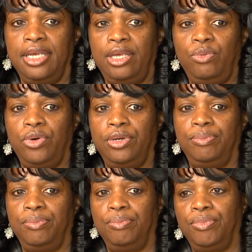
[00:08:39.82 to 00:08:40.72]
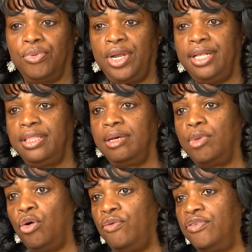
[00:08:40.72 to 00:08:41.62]
He would bring
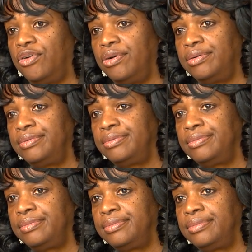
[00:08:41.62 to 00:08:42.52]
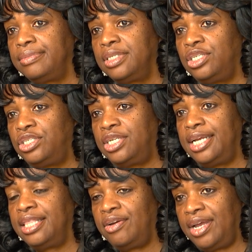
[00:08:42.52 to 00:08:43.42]
them over,
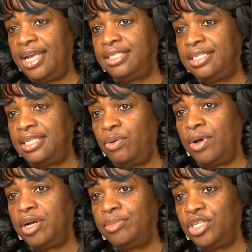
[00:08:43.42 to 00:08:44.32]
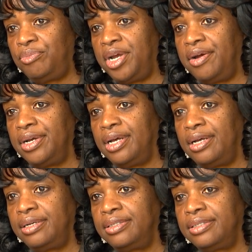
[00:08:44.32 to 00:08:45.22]
shake their hands and say, "Welcome to America."